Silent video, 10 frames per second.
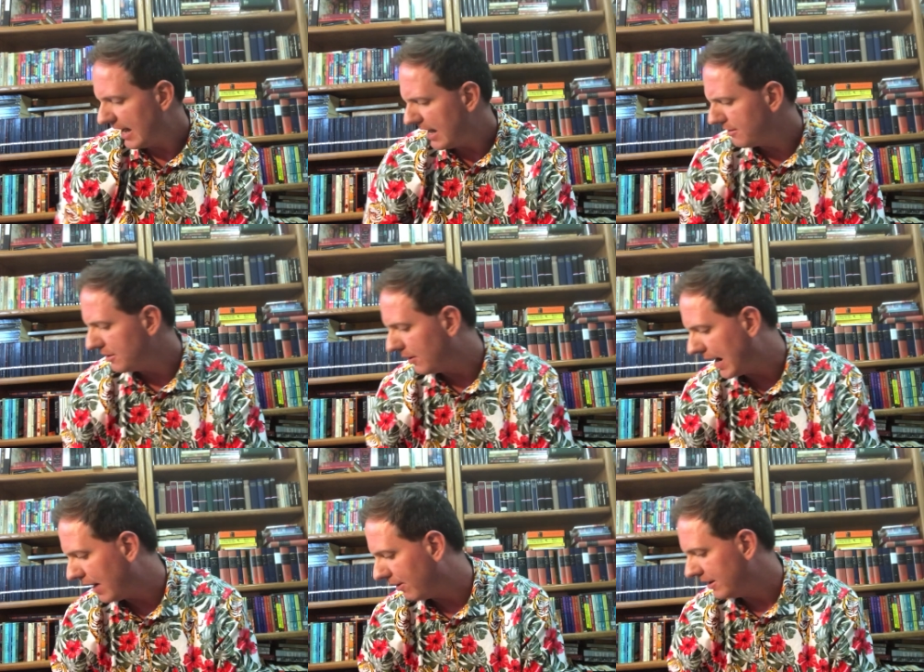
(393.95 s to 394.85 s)
I don't know
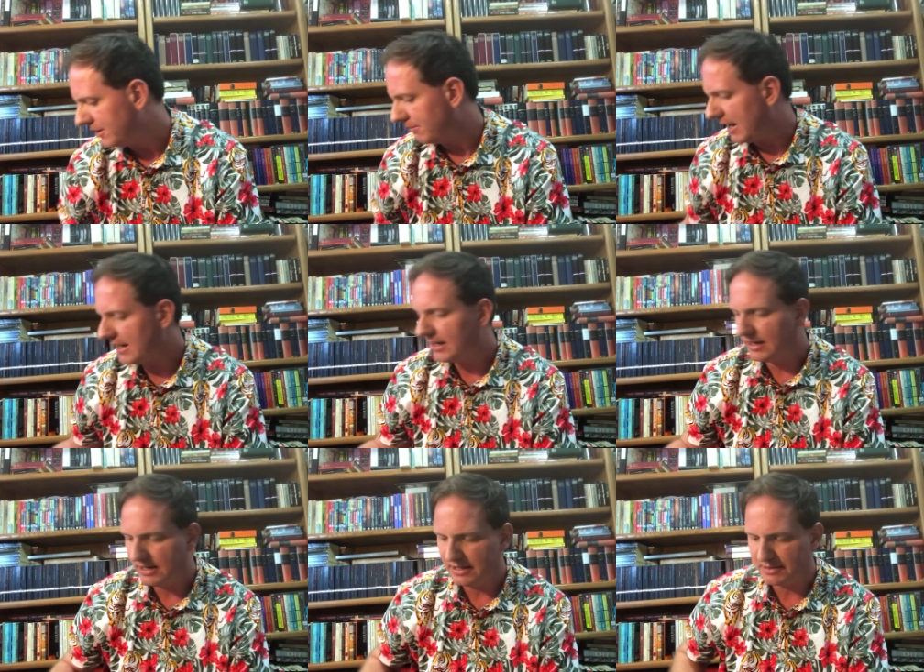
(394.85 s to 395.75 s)
how underrated
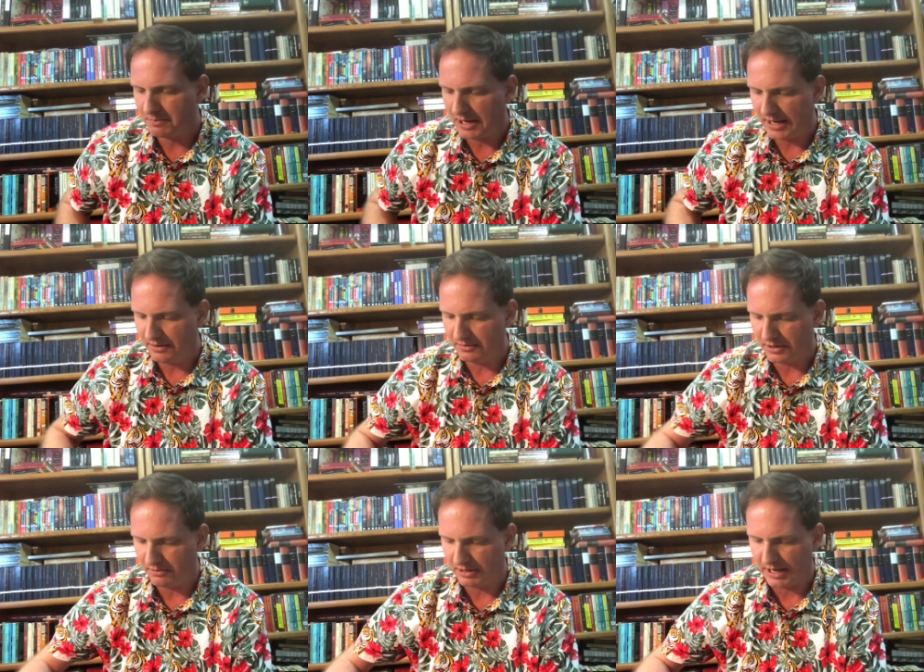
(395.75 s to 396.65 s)
it is, but I don't
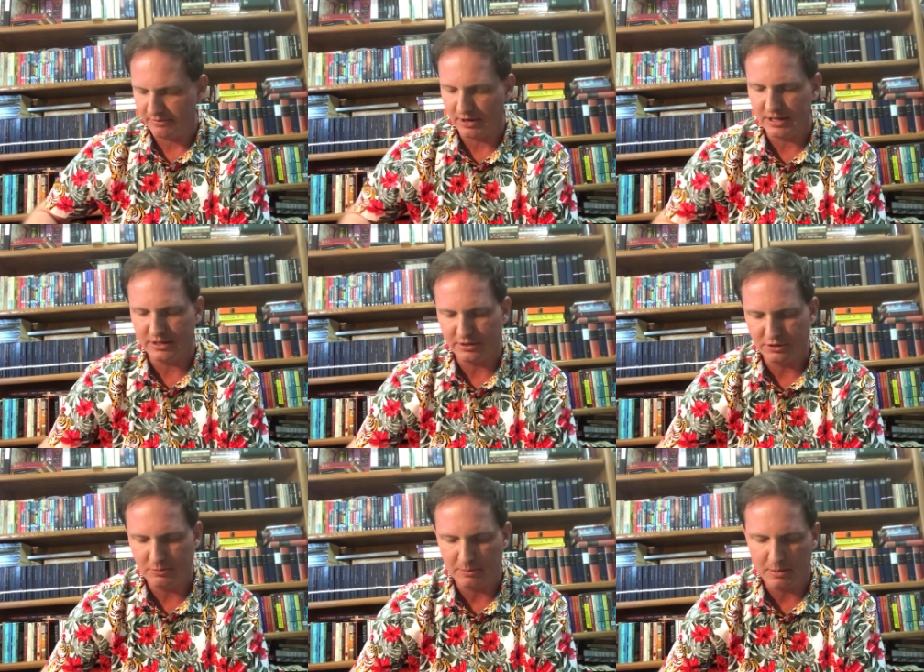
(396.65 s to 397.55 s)
know that I've run into too
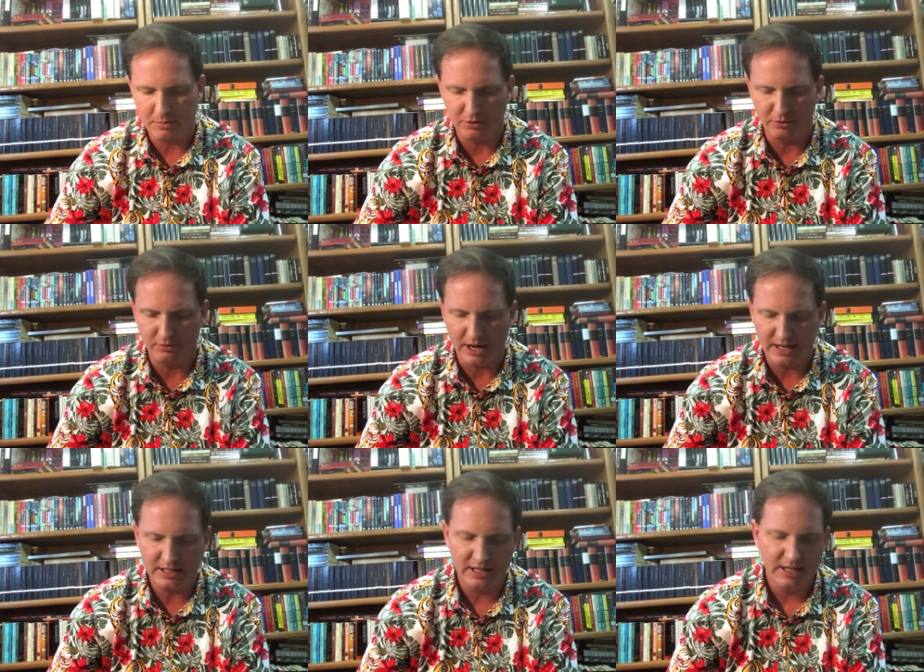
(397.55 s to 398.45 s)
many people who've read it.